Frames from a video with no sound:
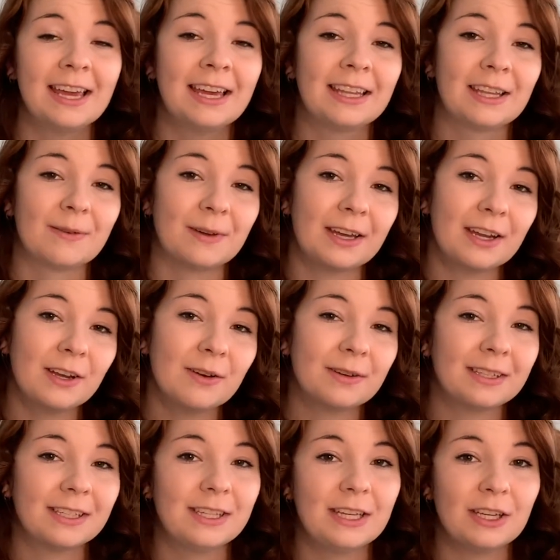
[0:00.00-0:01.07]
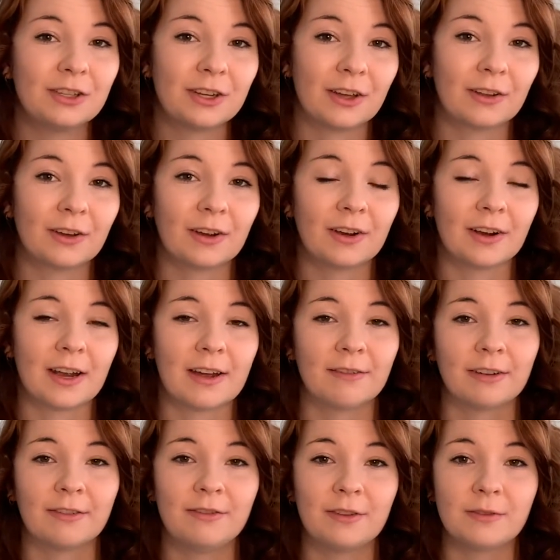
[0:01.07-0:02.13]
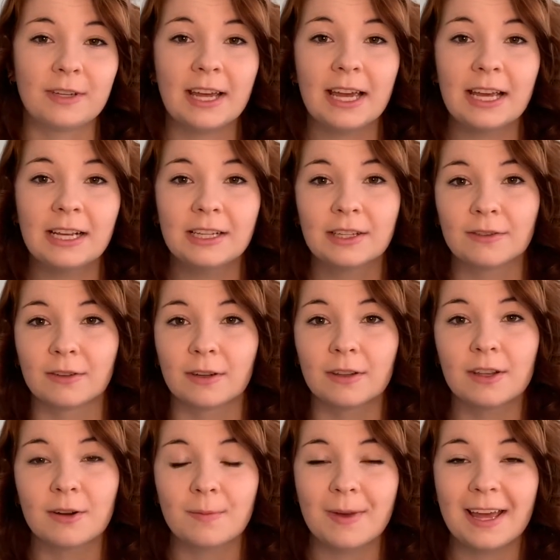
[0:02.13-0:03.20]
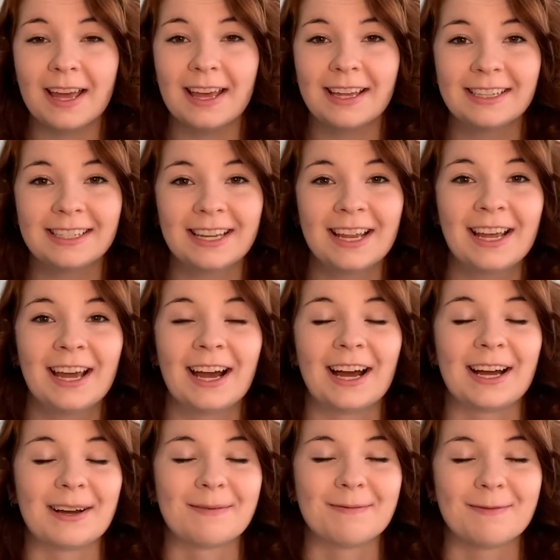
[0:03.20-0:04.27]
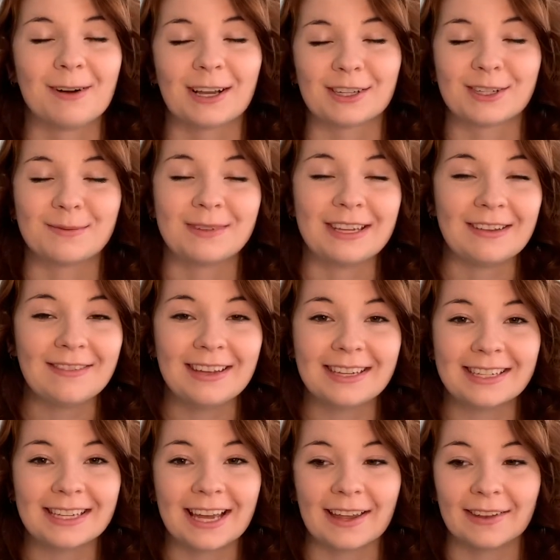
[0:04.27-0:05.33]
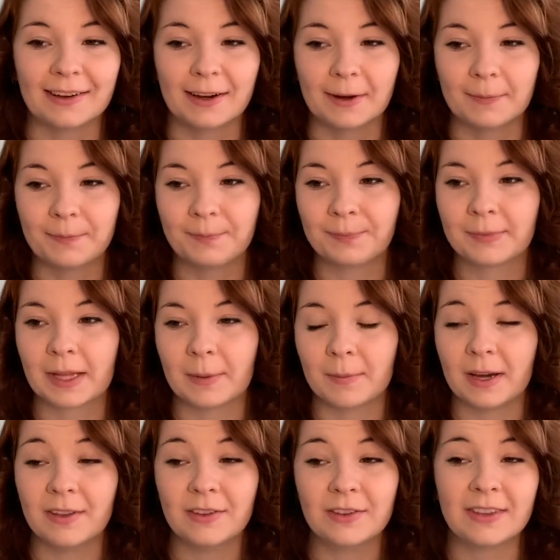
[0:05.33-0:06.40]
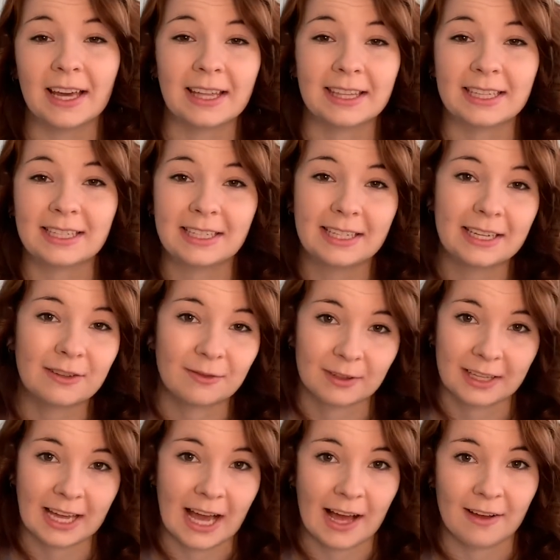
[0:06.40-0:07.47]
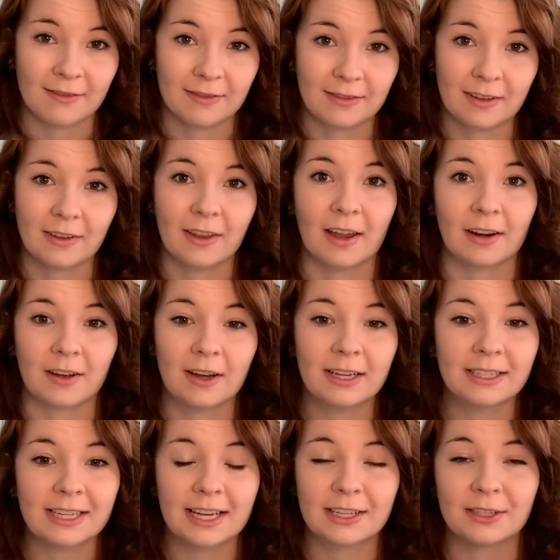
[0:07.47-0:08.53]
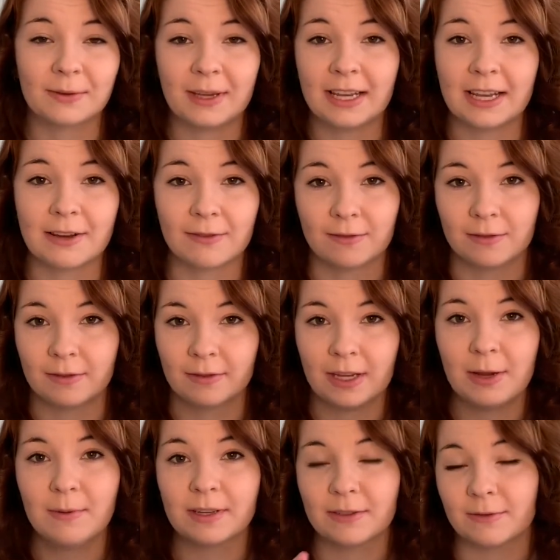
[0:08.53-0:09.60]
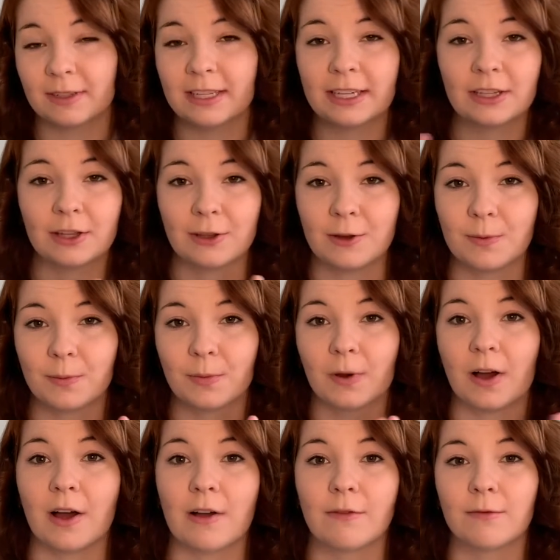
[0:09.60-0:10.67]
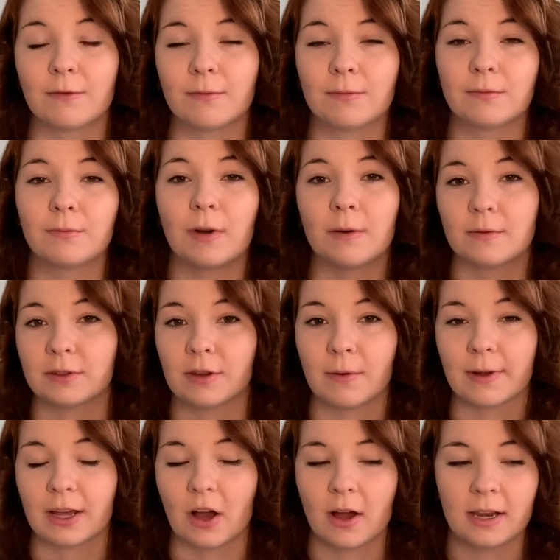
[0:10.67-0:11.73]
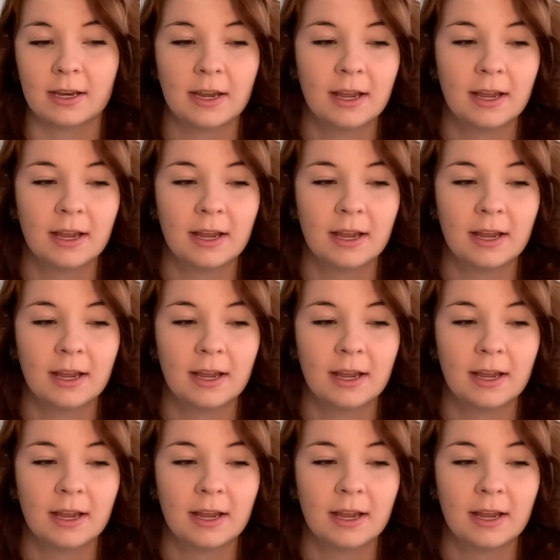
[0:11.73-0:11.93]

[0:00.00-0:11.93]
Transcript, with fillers: They would get to go and see each other every few days for a little bit, um, watch some TV together. But other than that, they didn't really have a lot of contact, so he didn't, he wasn't really in the loop of what was going on